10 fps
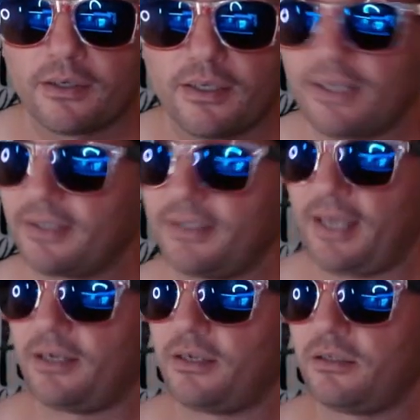in
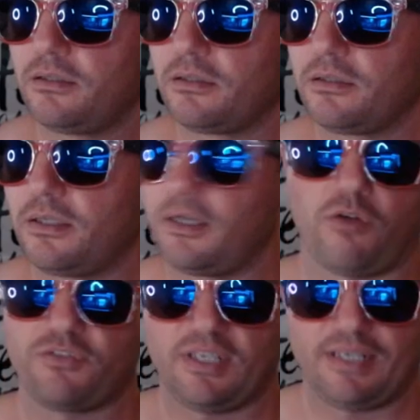Canada, and then
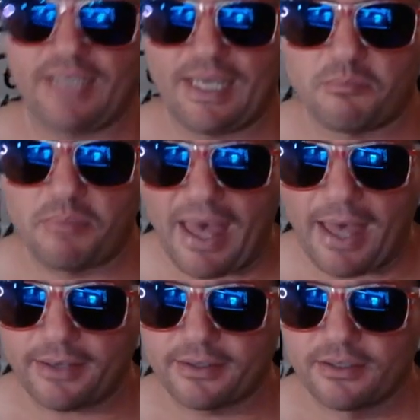all of a sudden they came
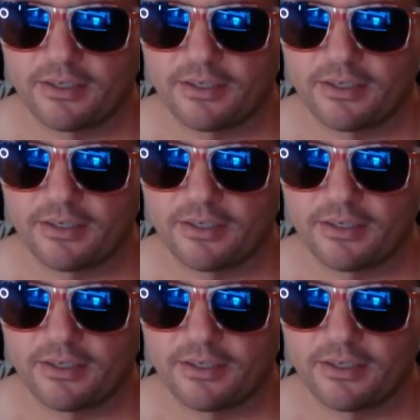back?